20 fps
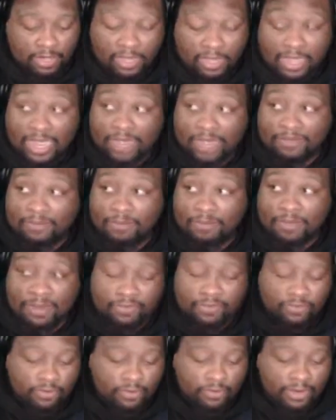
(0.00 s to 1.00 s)
I have to make
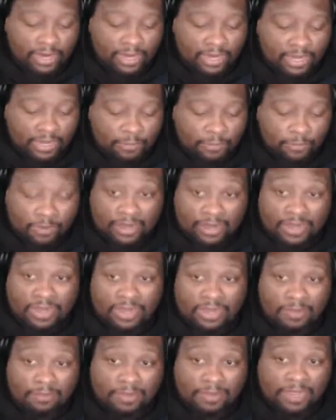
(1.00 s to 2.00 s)
sure I get where I need
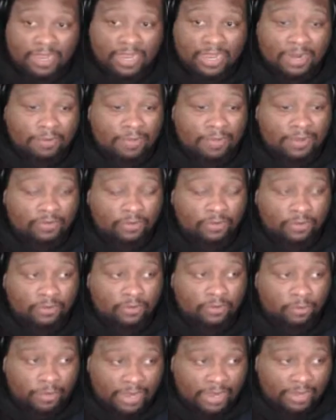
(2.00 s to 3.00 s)
to be. I got to make sure the
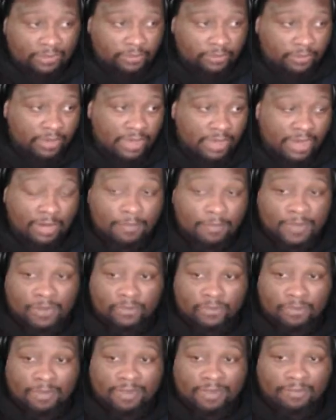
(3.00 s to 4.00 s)
squad's okay. I got to make
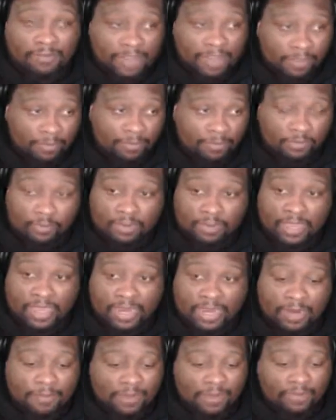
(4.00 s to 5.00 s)
sure my family's okay. I
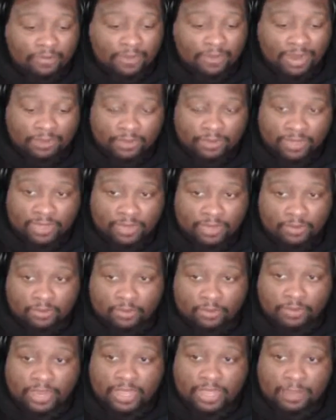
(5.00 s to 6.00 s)
got to make sure everything is
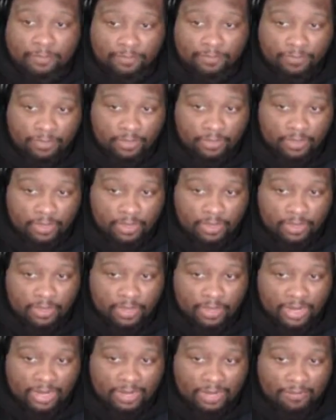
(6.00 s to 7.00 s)
okay.
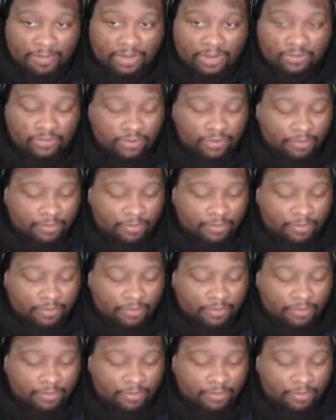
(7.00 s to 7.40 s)
I got to make sure